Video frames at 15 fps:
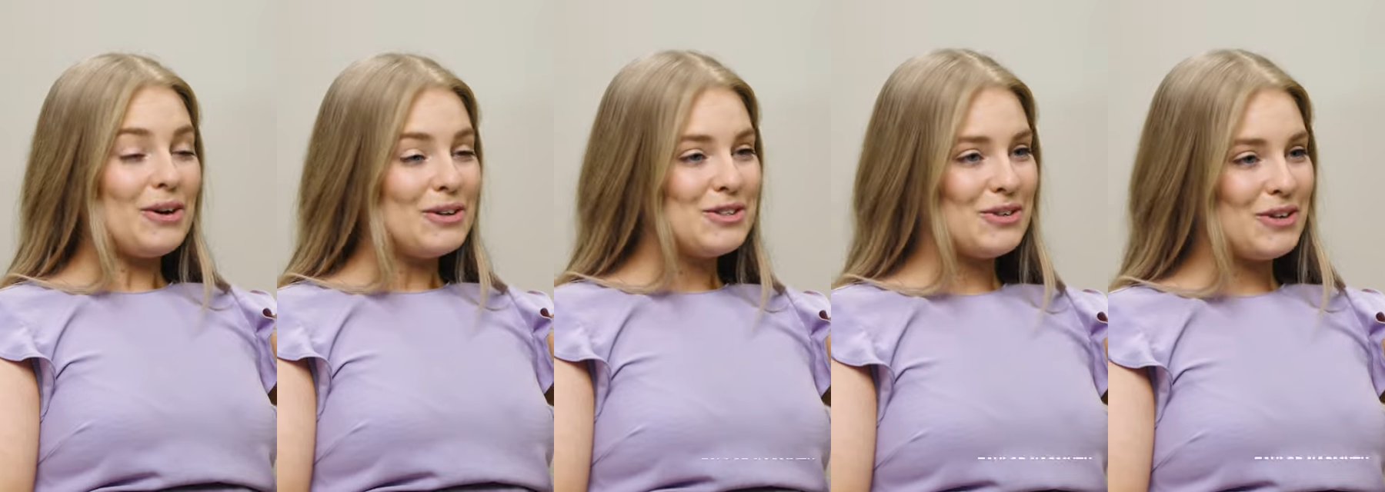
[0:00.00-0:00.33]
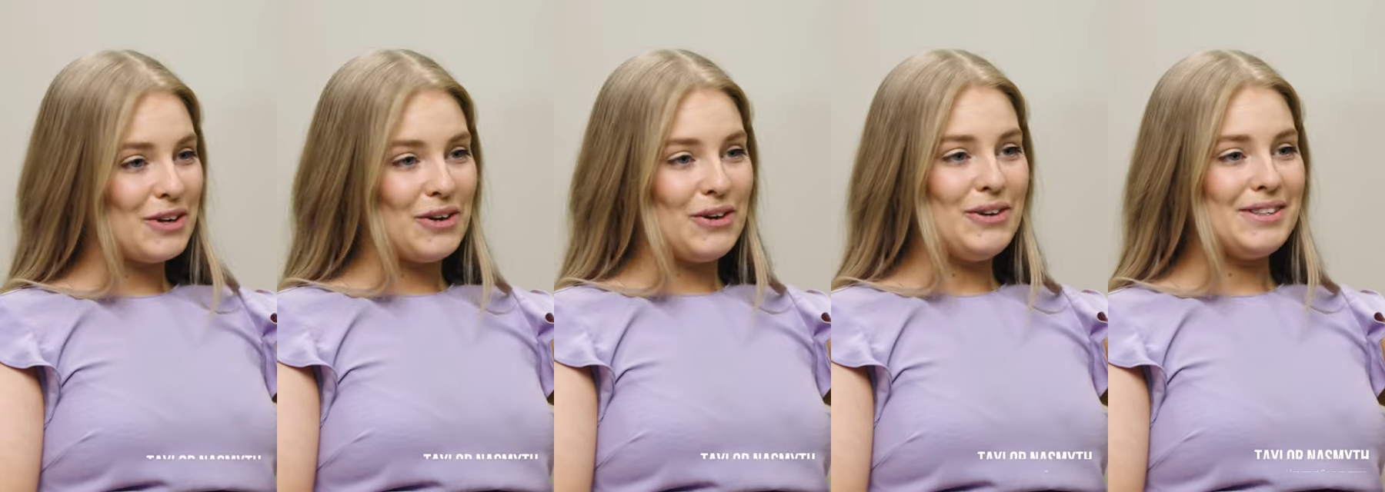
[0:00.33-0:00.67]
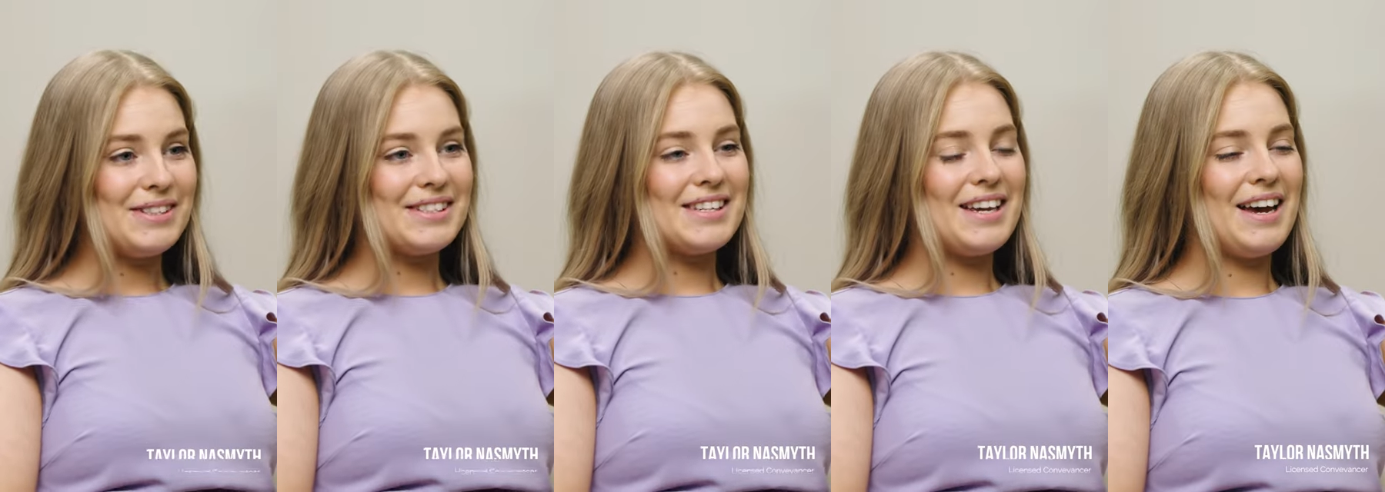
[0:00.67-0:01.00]
culture at
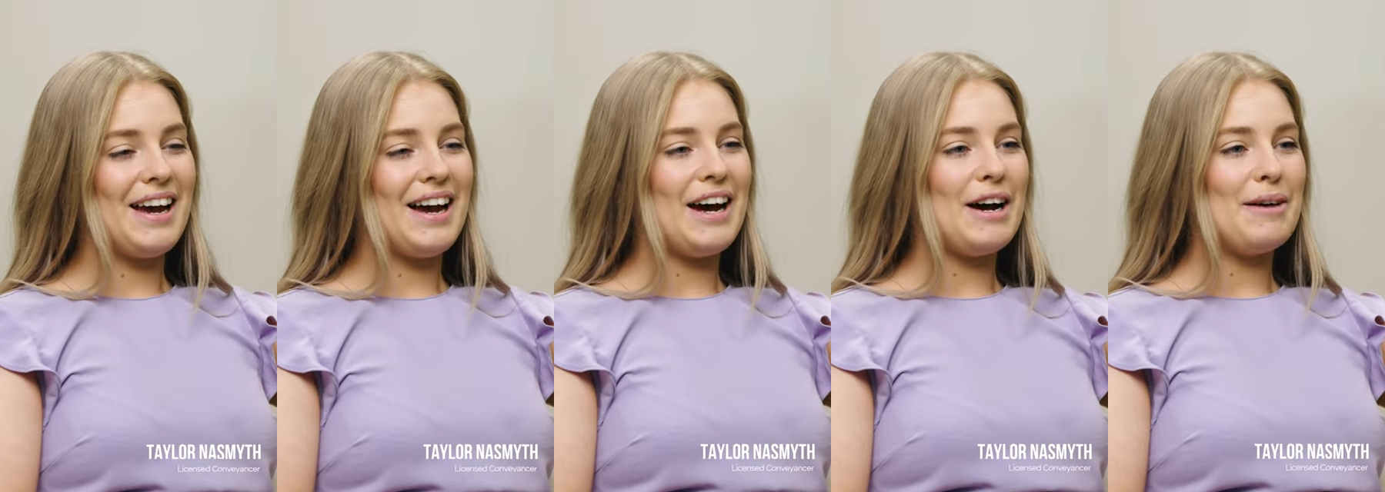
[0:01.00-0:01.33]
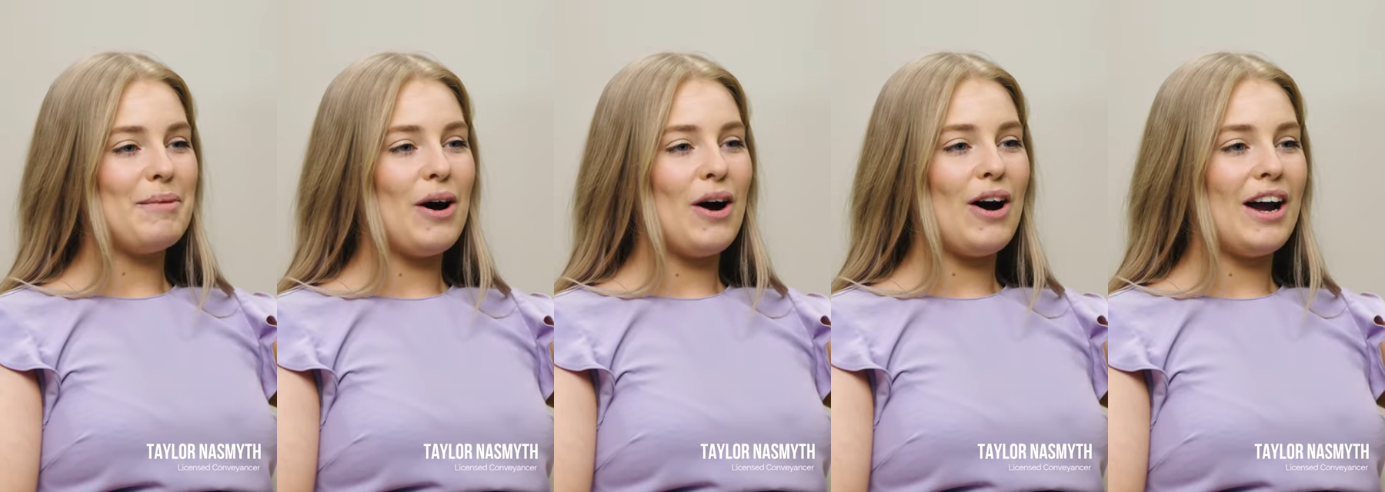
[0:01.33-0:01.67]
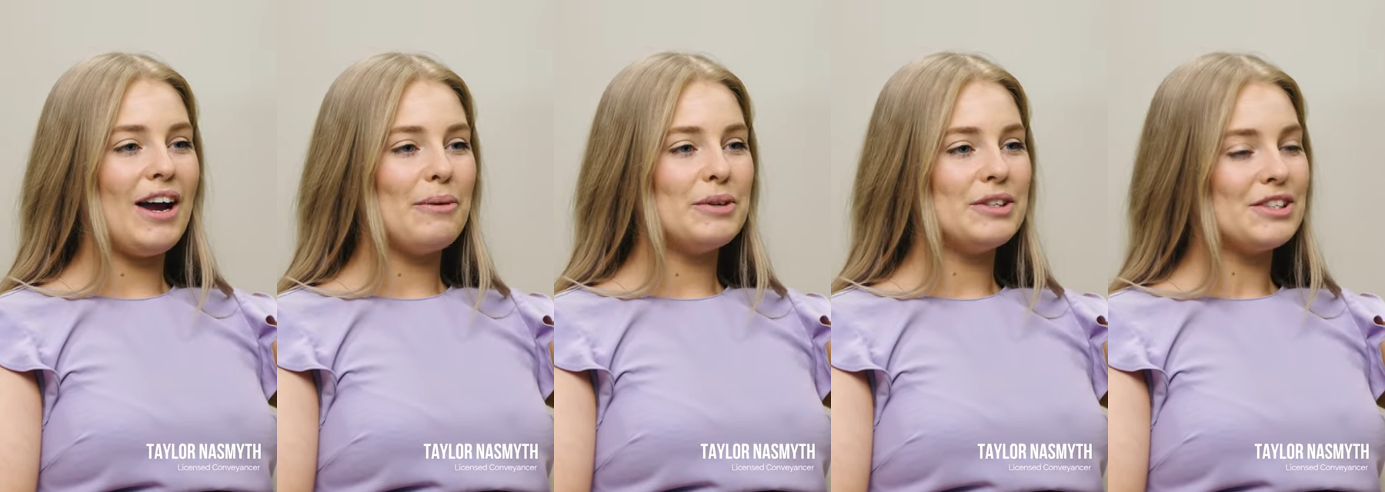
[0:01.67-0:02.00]
Coutts
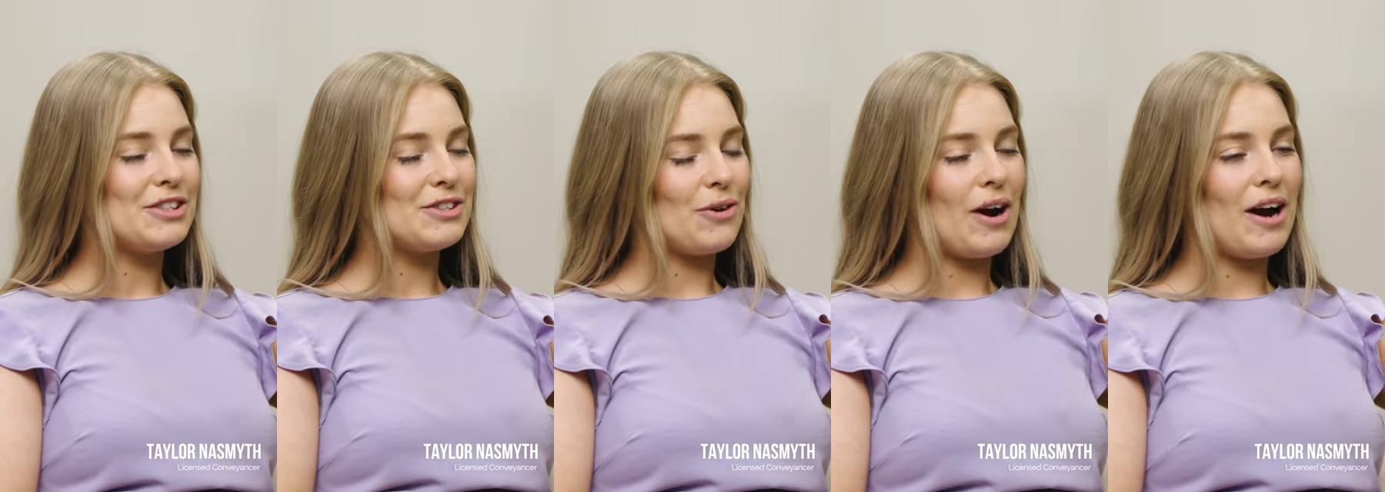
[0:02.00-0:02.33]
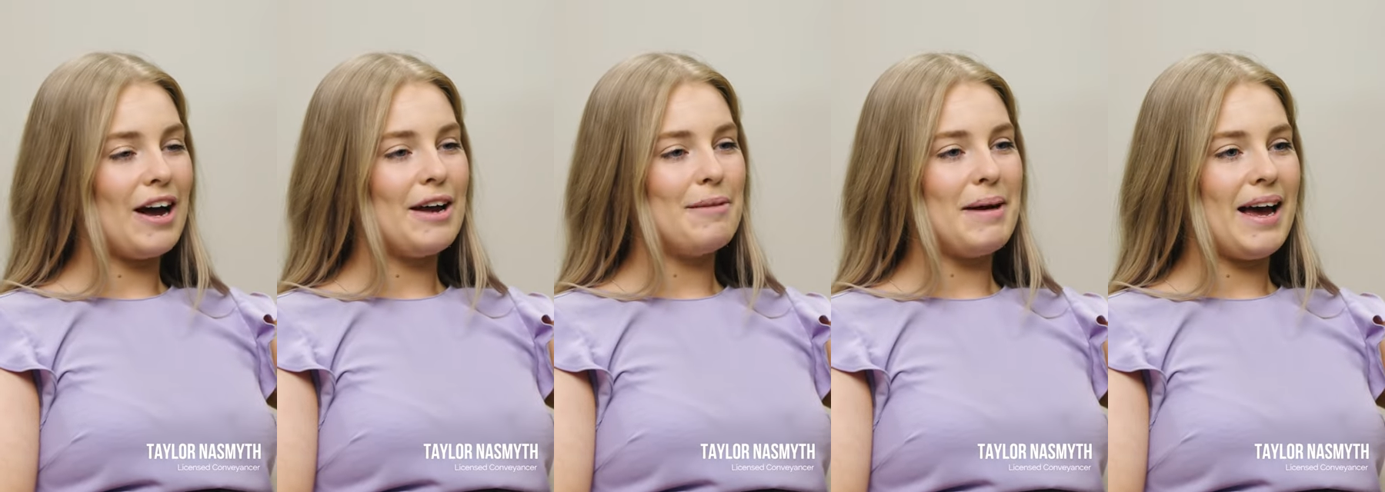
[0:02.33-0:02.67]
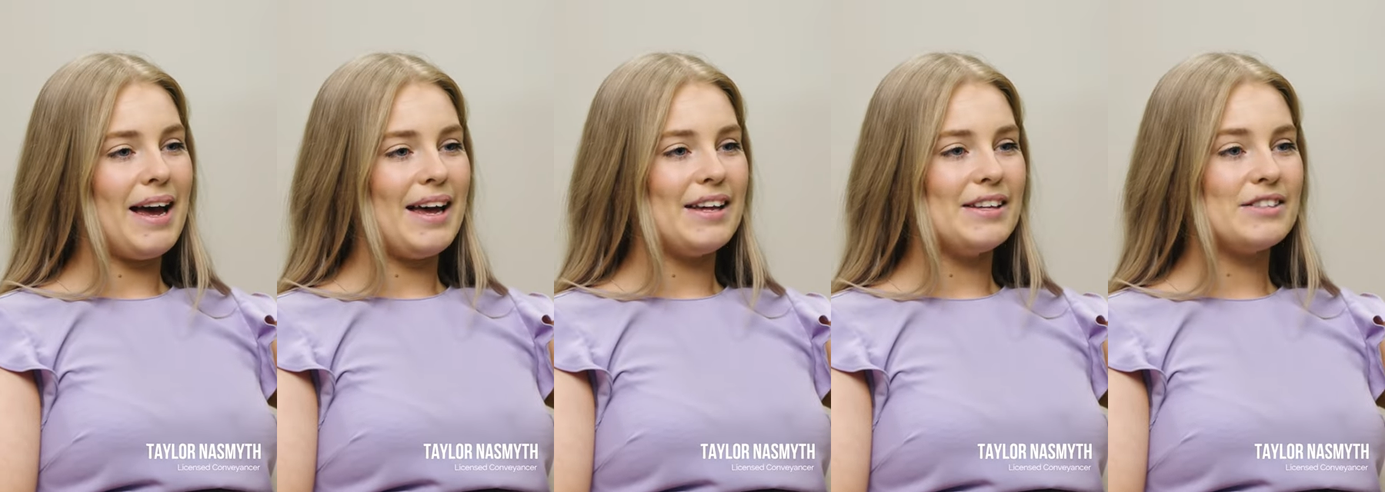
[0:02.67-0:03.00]
I would describe
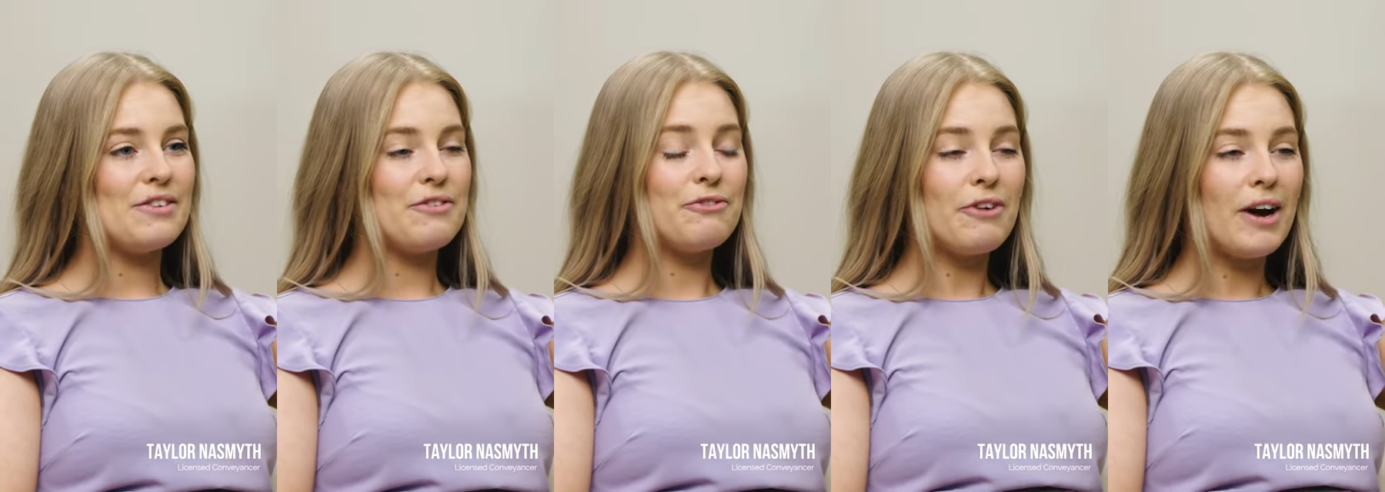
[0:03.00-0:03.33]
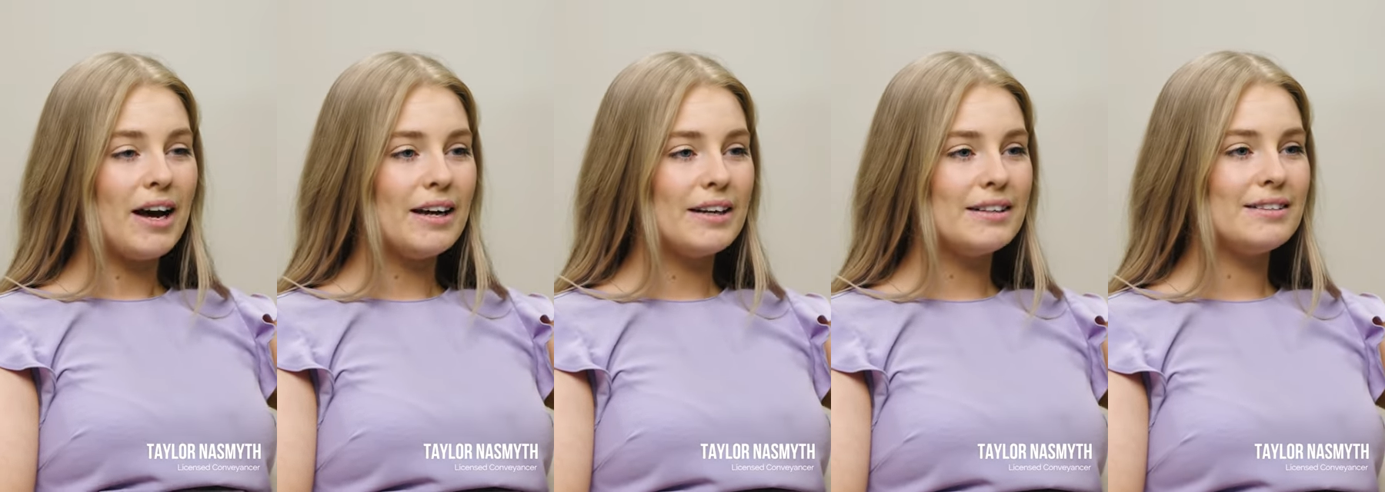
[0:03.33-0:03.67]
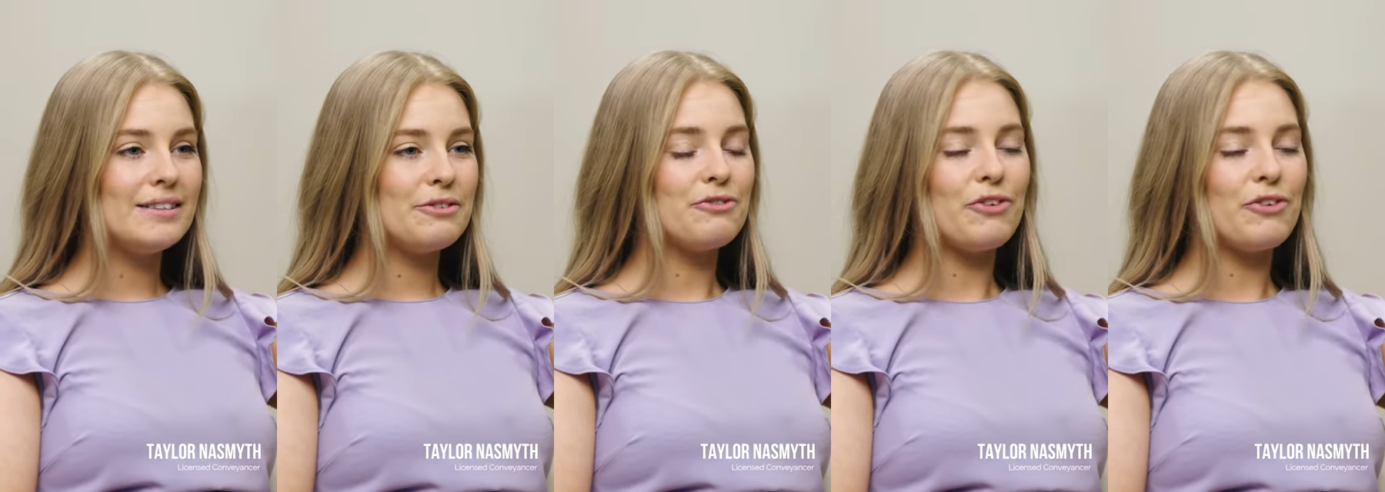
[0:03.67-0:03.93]
as fun,